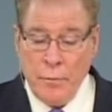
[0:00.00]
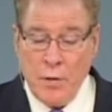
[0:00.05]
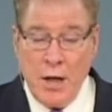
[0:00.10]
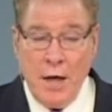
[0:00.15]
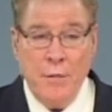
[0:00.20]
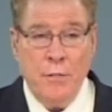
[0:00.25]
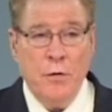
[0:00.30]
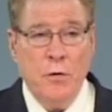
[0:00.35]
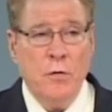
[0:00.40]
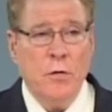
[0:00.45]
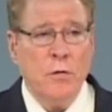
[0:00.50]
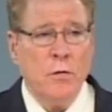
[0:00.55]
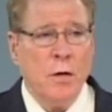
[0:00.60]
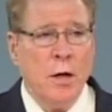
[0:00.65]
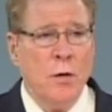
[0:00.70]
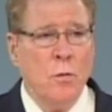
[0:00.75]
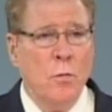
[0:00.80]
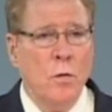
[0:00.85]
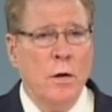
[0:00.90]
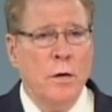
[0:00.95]
If you just
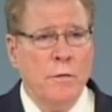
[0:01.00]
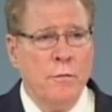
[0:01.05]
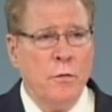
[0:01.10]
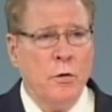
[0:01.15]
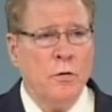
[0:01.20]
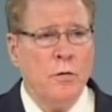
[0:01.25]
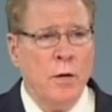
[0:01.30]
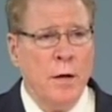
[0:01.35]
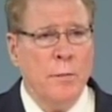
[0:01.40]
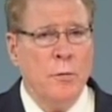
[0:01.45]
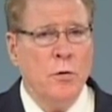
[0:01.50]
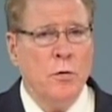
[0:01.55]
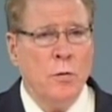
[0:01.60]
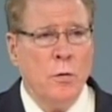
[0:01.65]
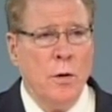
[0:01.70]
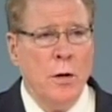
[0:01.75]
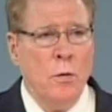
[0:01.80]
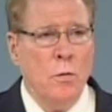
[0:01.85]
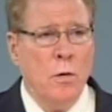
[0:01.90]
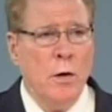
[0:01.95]
take one, First Samuel
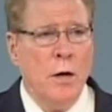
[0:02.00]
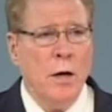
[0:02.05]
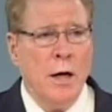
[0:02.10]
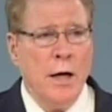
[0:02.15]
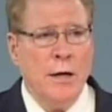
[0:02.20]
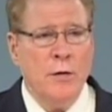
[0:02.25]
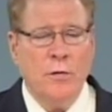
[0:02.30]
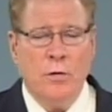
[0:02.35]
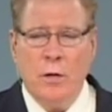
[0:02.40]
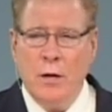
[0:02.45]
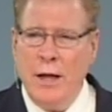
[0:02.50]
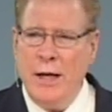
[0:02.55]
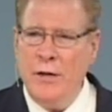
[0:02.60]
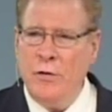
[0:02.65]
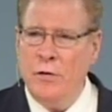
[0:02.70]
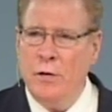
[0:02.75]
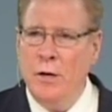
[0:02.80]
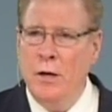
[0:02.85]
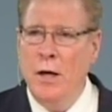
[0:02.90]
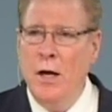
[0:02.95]
twenty-one in
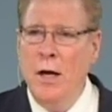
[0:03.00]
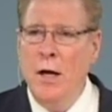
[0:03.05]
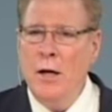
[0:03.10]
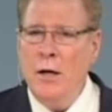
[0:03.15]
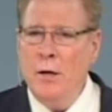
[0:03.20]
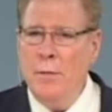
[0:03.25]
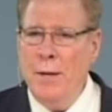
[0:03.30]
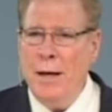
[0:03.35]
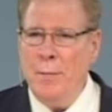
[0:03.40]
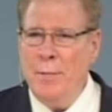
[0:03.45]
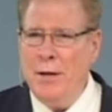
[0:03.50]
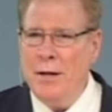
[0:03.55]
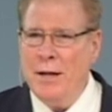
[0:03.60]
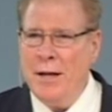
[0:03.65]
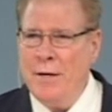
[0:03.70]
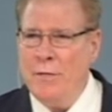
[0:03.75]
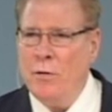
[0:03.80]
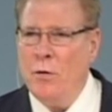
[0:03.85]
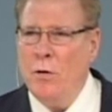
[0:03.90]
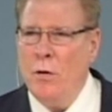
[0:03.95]
isolation, you may be
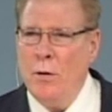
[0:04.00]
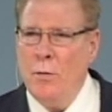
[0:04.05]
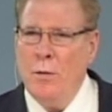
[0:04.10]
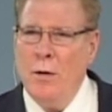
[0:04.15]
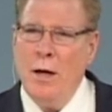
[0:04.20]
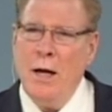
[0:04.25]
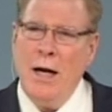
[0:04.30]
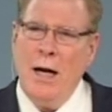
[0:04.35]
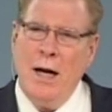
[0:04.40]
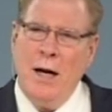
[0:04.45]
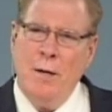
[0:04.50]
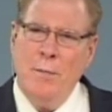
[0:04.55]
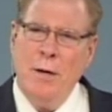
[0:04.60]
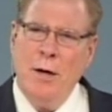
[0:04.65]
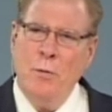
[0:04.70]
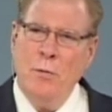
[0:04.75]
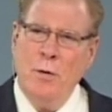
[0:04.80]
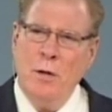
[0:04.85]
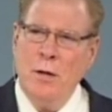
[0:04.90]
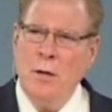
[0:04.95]
left going, well, how am I
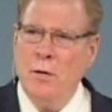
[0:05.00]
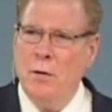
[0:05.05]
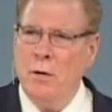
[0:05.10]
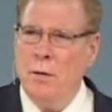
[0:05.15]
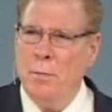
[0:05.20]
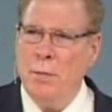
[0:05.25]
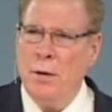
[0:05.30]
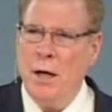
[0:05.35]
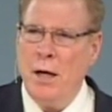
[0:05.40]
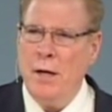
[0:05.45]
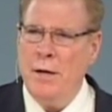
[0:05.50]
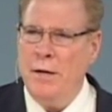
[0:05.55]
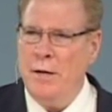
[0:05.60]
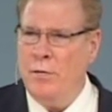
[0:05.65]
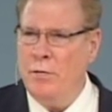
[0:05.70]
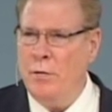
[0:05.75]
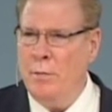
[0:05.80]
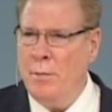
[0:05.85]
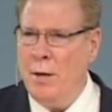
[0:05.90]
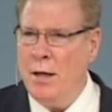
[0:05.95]
really going to apply
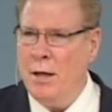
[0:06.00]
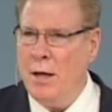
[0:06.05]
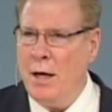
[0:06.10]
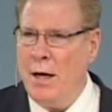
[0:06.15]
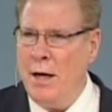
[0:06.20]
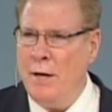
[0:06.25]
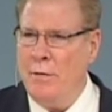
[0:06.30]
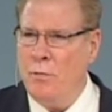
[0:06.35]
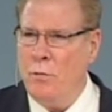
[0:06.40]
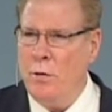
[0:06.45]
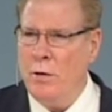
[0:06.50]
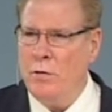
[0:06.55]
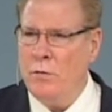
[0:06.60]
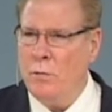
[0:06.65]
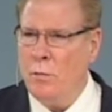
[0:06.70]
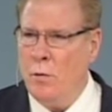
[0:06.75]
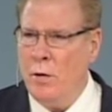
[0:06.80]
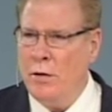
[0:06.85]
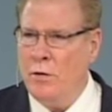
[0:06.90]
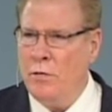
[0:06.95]
this in my life? What's
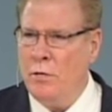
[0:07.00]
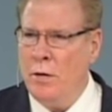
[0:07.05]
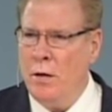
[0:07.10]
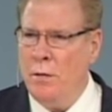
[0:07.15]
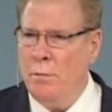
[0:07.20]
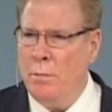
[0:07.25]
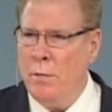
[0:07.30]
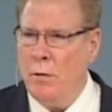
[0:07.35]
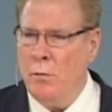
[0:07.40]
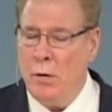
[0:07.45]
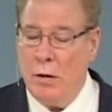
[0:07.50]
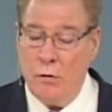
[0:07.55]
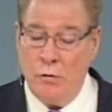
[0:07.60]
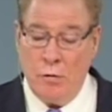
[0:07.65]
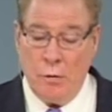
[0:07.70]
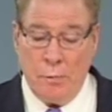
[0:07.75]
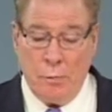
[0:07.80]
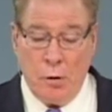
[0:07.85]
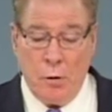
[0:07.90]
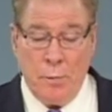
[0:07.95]
what's the what's
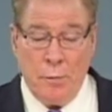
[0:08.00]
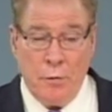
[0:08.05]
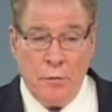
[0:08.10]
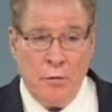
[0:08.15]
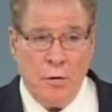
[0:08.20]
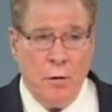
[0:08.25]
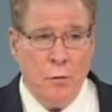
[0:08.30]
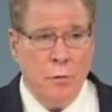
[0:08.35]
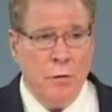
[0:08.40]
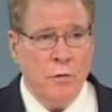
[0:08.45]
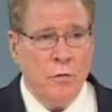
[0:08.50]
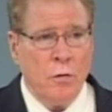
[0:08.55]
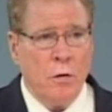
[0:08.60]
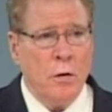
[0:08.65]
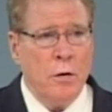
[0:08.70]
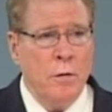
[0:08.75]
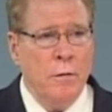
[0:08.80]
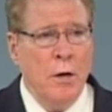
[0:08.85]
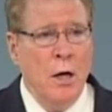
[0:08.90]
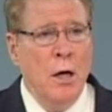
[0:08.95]
the purpose here? And we sort
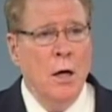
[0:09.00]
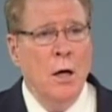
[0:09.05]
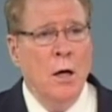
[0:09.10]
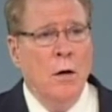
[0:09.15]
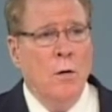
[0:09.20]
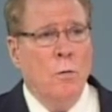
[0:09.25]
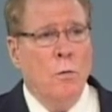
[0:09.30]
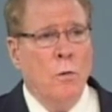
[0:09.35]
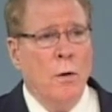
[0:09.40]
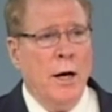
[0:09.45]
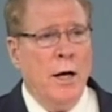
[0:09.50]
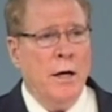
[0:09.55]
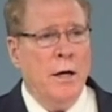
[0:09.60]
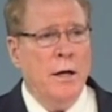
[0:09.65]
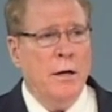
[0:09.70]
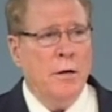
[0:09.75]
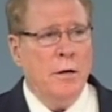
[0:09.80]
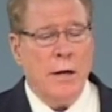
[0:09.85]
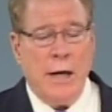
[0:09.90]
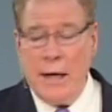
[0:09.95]
of ran
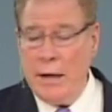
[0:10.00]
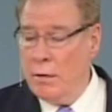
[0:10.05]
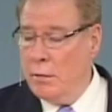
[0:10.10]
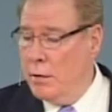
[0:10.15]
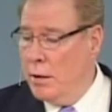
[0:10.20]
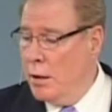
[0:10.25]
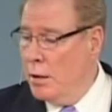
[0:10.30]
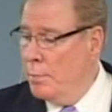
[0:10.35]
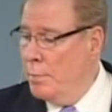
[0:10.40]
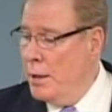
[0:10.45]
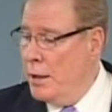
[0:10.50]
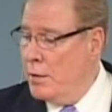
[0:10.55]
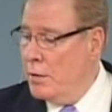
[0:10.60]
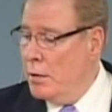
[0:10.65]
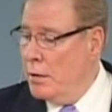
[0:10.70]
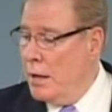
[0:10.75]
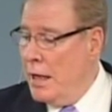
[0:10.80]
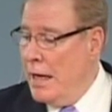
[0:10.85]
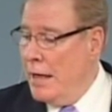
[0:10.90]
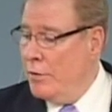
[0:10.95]
into that a little bit the
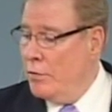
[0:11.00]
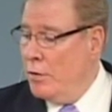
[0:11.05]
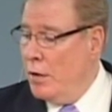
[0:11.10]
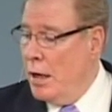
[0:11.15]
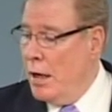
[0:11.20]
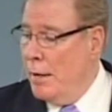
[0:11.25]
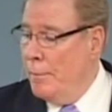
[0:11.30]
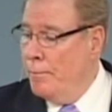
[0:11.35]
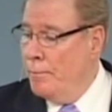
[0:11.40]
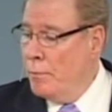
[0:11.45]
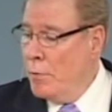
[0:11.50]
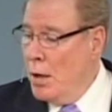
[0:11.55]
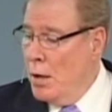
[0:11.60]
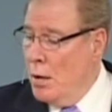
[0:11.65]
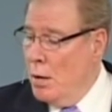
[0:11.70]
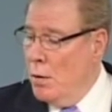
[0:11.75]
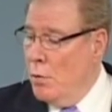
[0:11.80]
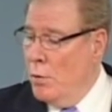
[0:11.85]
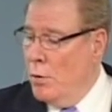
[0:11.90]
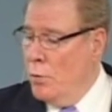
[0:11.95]
last time
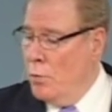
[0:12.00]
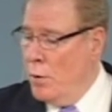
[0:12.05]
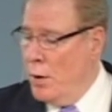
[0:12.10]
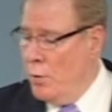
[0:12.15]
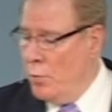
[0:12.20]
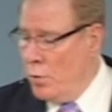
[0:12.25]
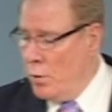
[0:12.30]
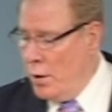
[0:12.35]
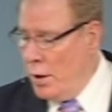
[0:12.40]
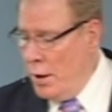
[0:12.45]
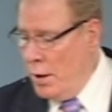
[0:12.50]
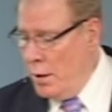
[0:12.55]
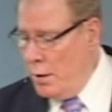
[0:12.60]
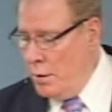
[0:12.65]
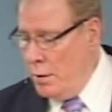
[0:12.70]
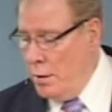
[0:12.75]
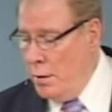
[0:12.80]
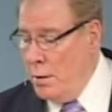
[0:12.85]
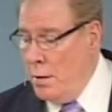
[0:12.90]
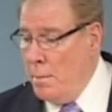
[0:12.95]
when we were
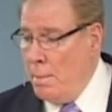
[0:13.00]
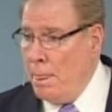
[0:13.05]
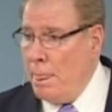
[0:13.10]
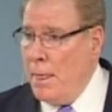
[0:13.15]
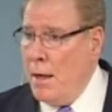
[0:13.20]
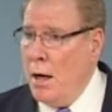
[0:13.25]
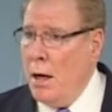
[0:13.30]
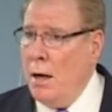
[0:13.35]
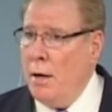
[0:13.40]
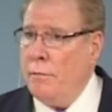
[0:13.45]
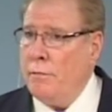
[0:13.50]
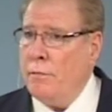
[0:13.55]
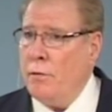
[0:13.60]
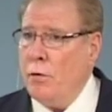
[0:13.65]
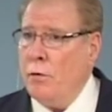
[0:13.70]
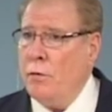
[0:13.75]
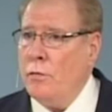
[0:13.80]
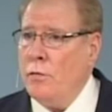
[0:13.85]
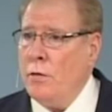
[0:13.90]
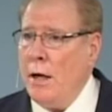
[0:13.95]
in uh,
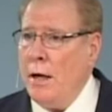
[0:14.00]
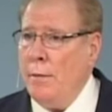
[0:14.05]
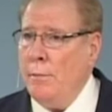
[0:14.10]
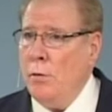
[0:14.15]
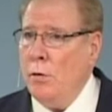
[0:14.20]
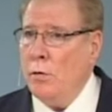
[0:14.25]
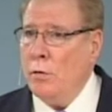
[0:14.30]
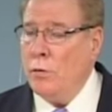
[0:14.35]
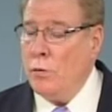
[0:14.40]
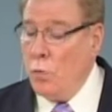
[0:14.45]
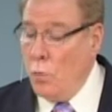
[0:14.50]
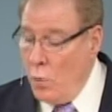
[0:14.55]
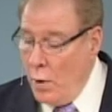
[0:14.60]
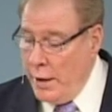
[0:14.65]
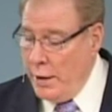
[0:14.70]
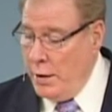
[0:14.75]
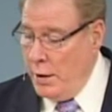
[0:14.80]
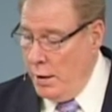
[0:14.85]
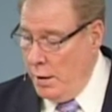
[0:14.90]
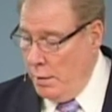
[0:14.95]
First Samuel
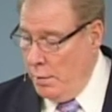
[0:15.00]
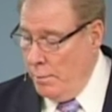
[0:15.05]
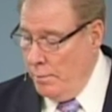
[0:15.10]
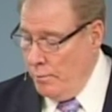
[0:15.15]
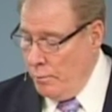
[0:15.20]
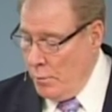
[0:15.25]
twenty.